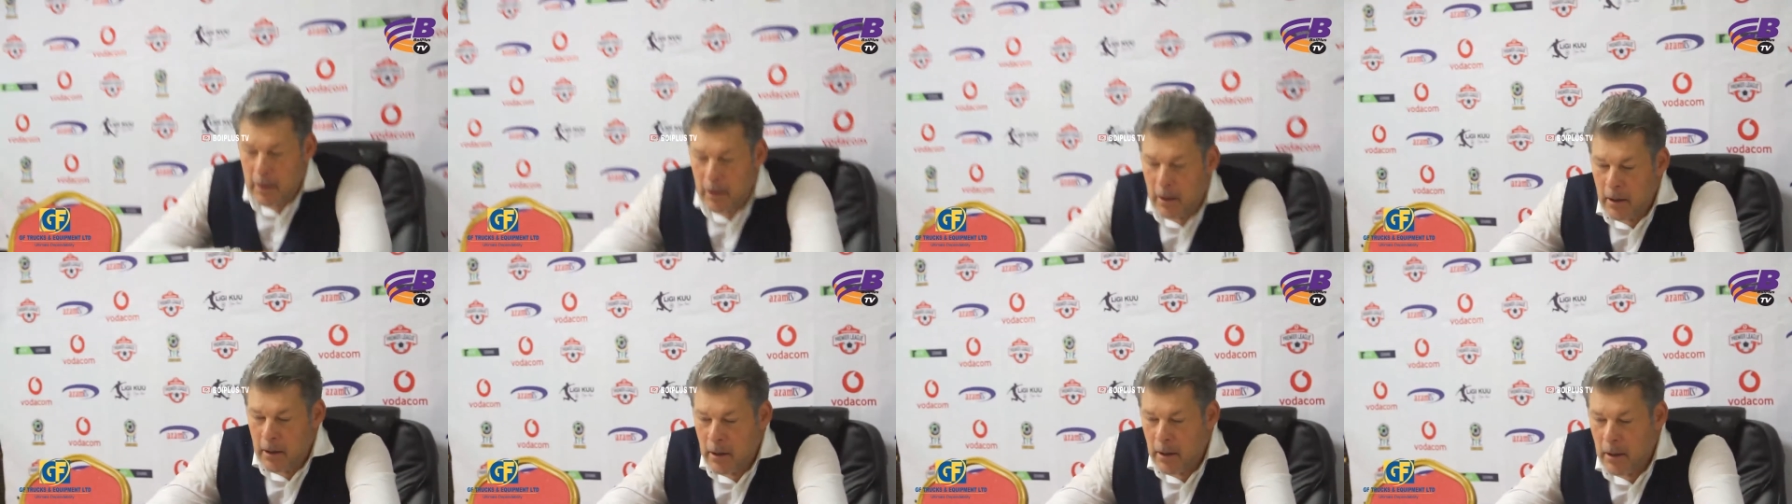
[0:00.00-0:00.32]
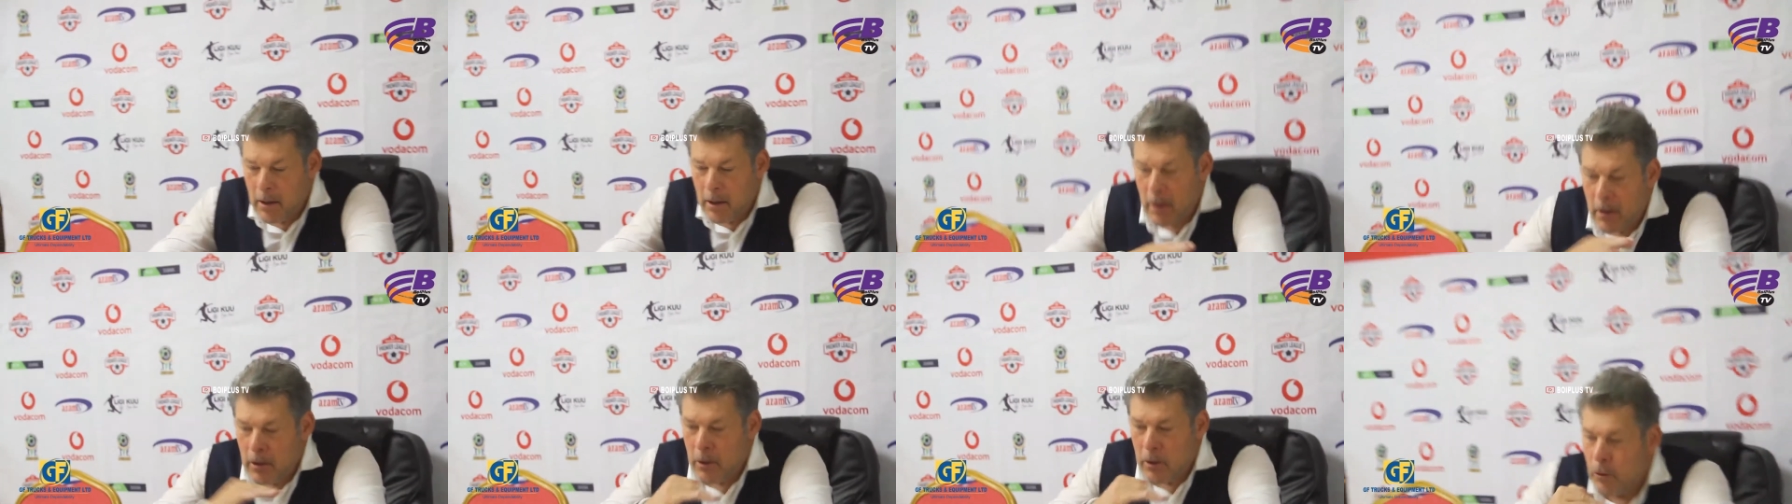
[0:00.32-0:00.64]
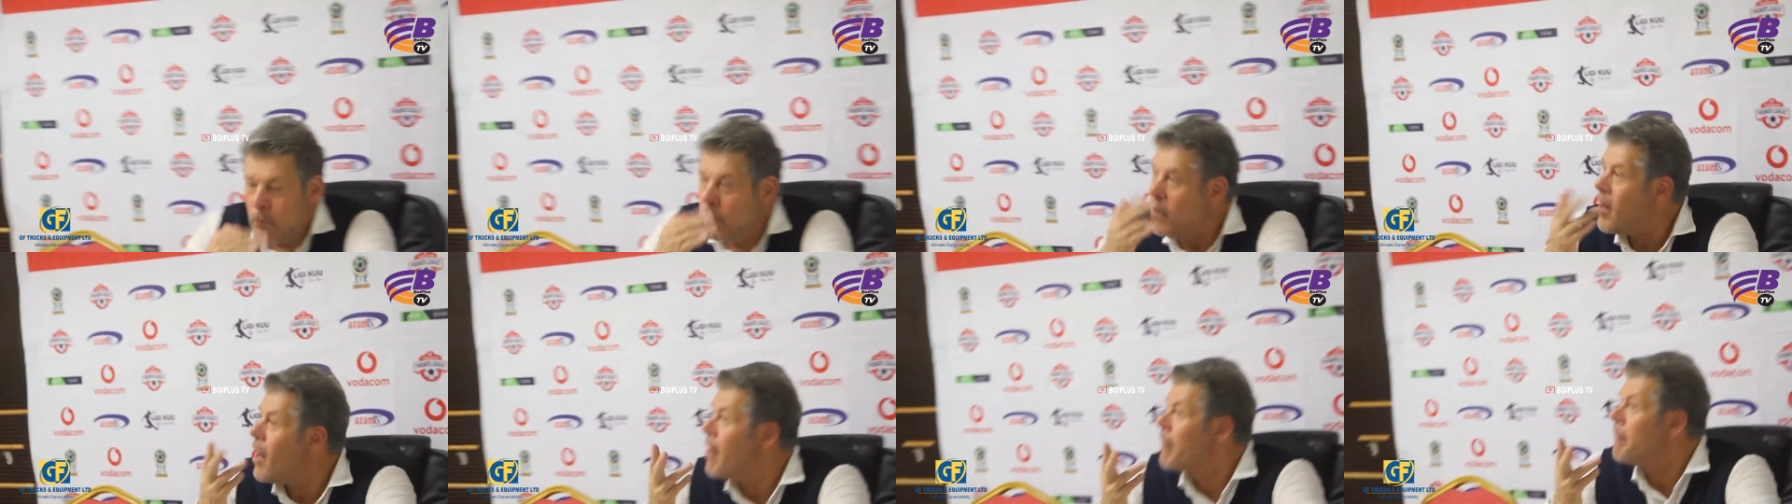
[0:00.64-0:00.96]
uh,
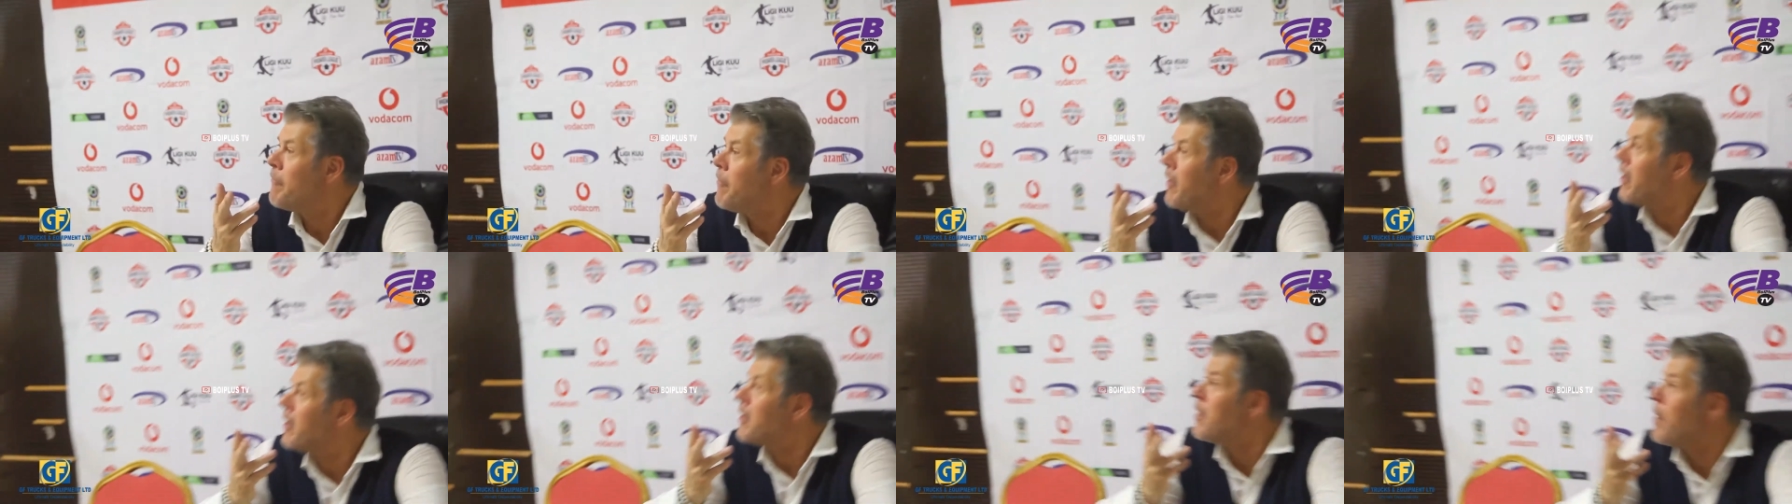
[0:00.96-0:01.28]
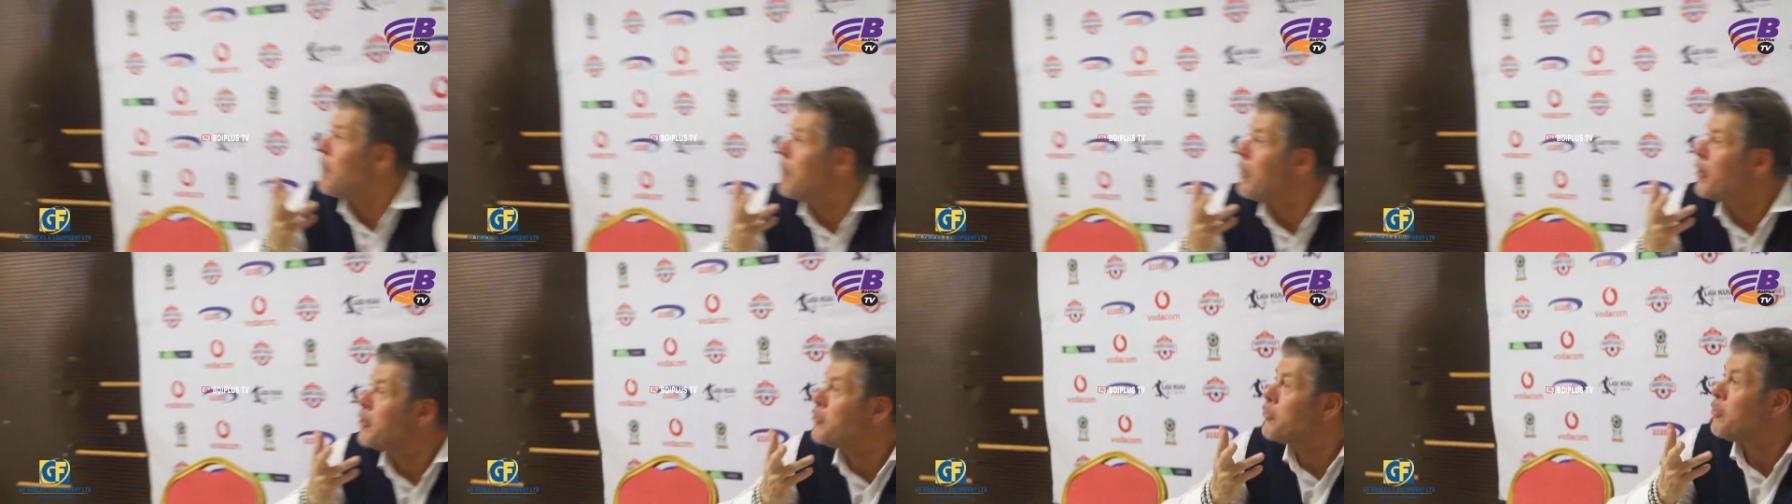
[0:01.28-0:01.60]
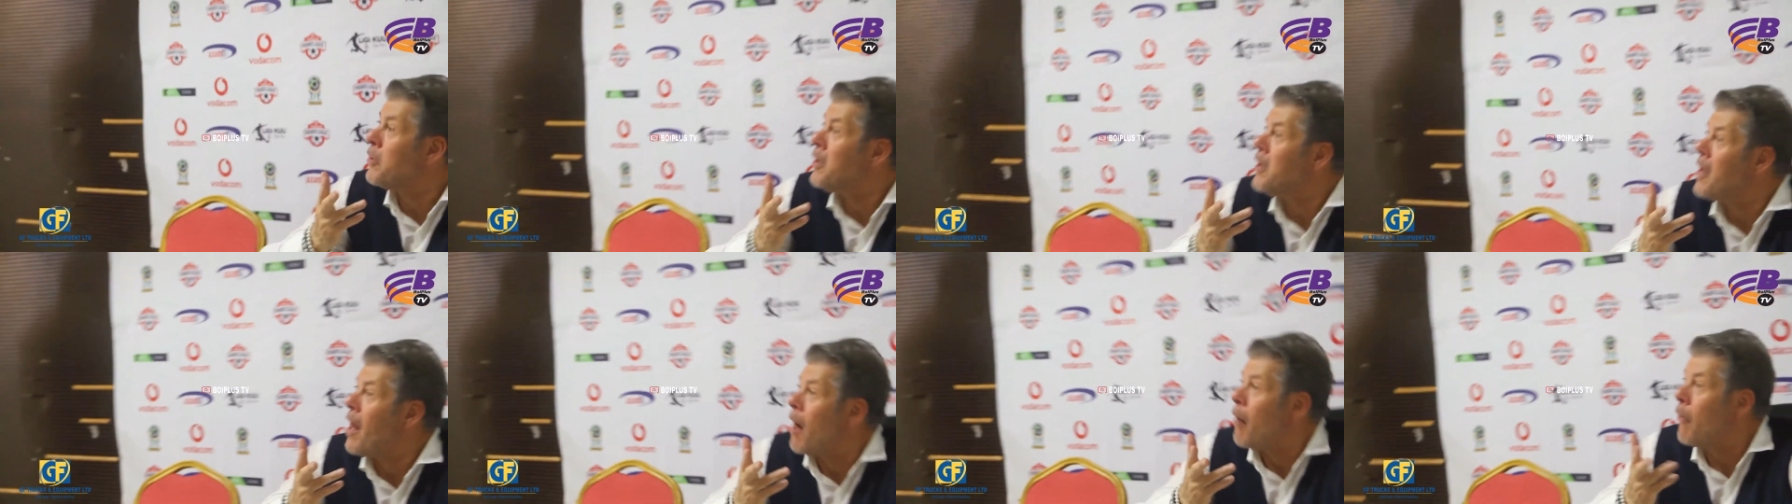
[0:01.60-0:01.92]
we are, thing think, number
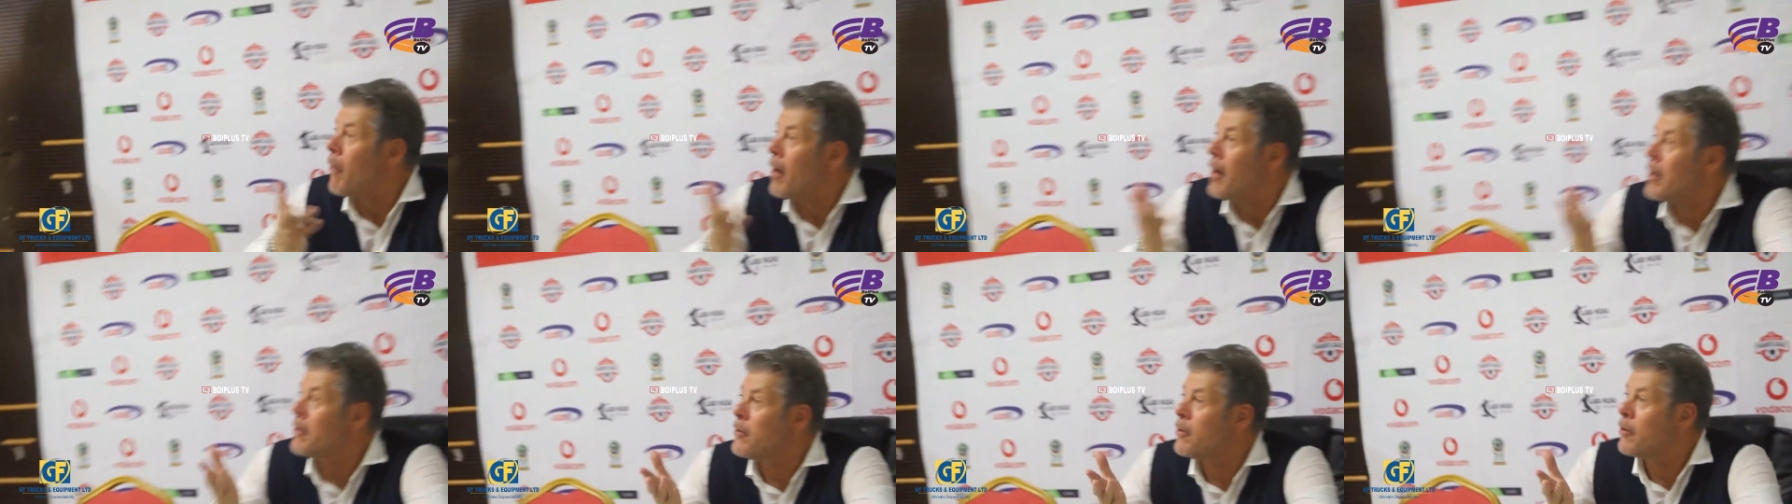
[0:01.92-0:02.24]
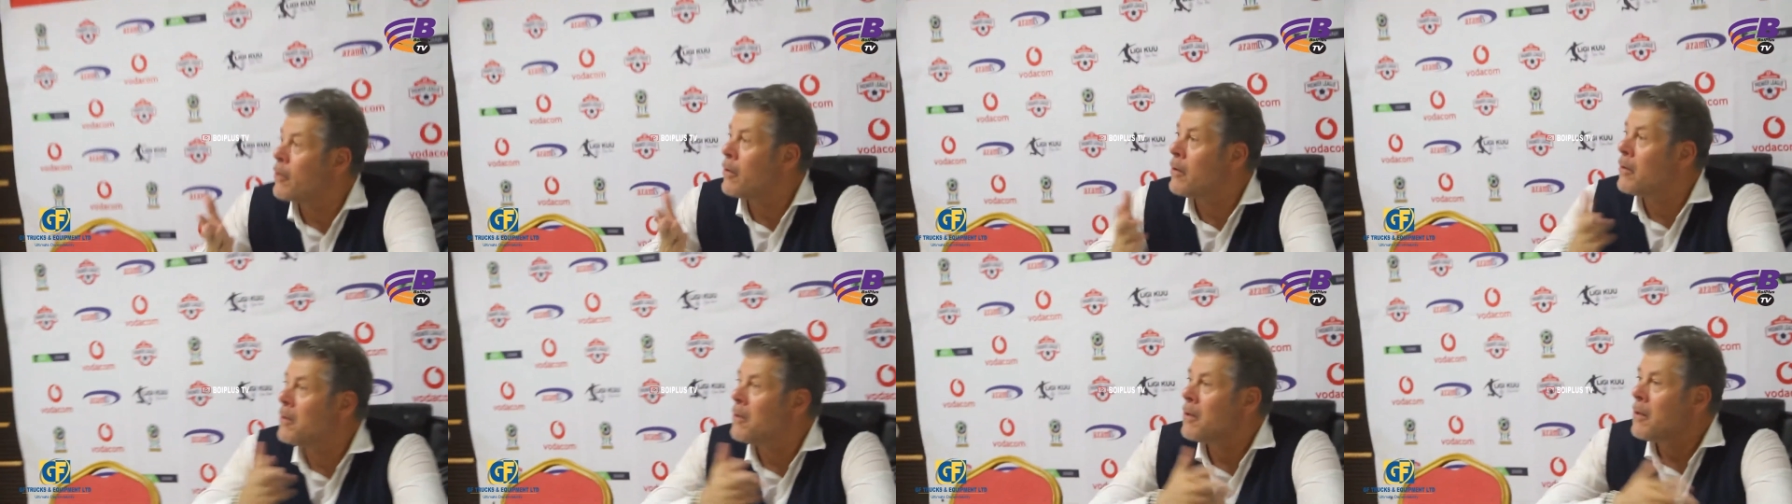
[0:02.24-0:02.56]
three now at the